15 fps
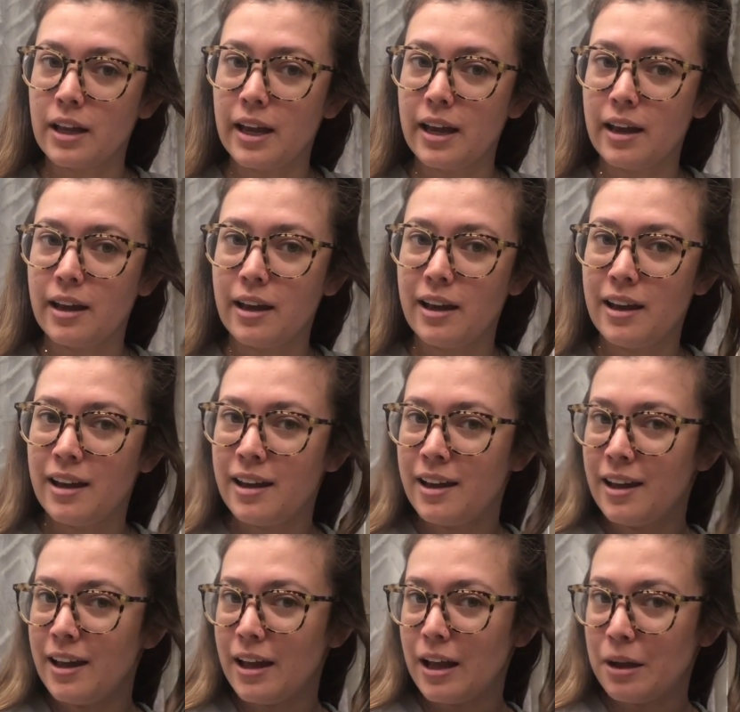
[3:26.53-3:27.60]
it
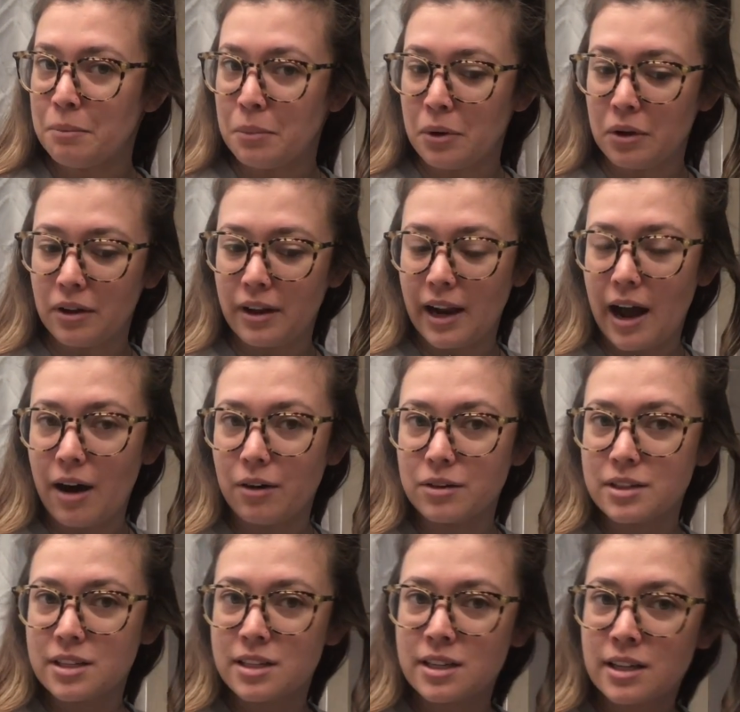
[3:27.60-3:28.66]
and pull it out.